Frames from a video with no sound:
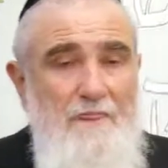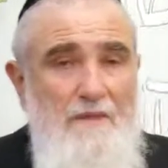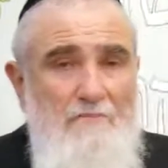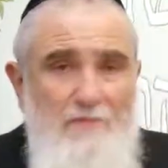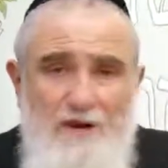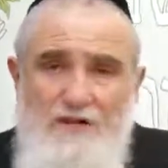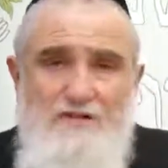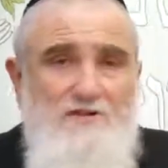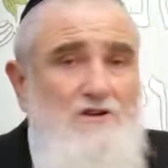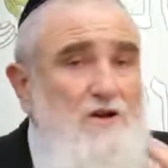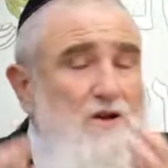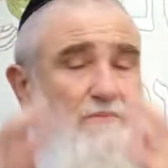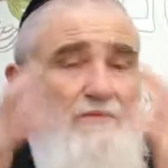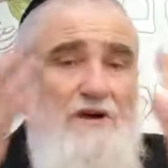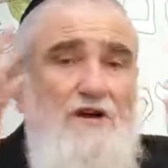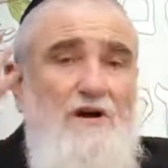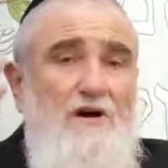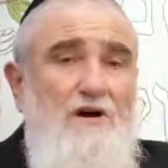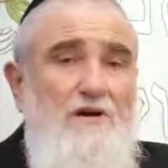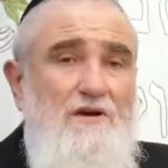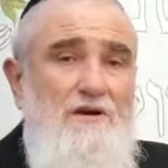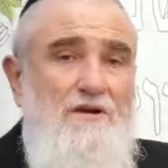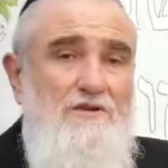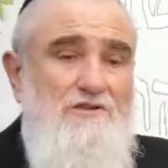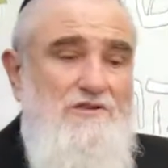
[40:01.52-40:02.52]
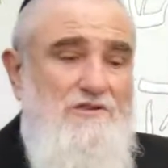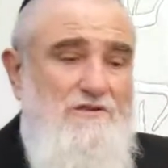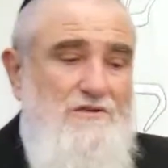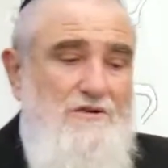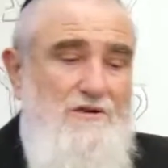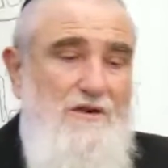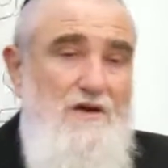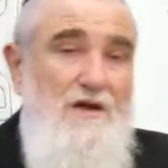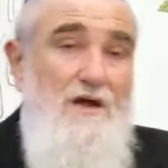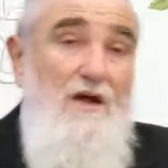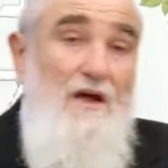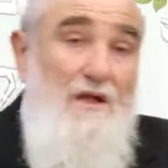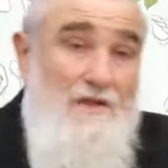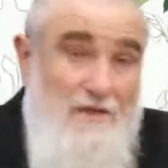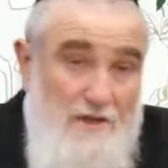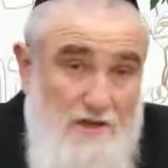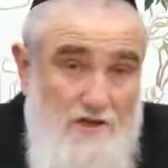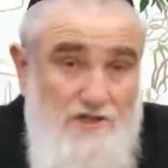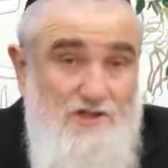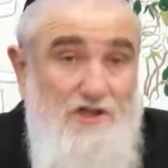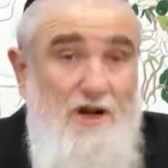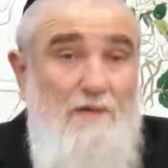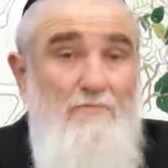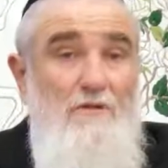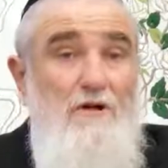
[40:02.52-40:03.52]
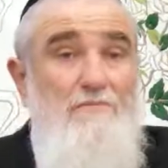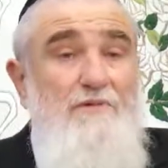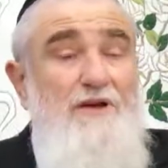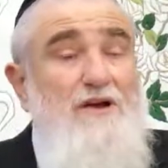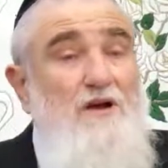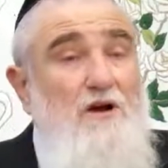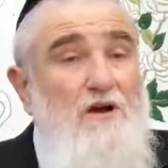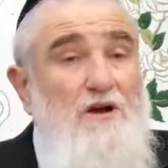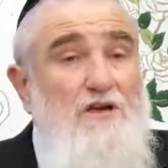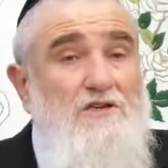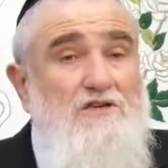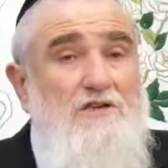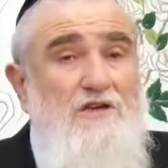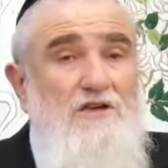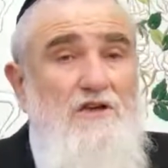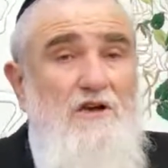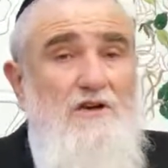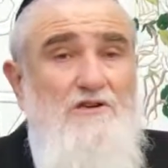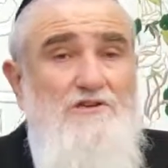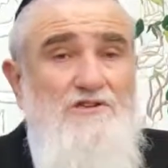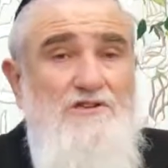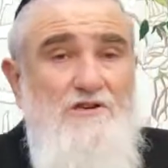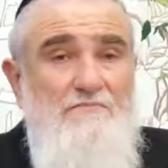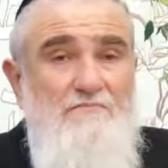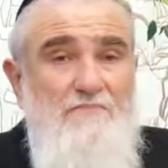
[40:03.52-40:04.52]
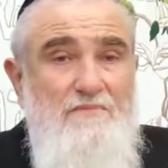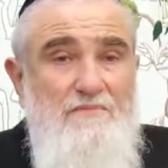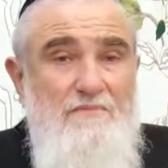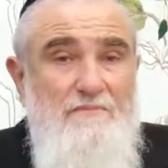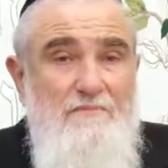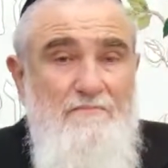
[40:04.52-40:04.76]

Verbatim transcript: But it's going to be Kodesh. The Neshama will be Kodesh Kedoshim.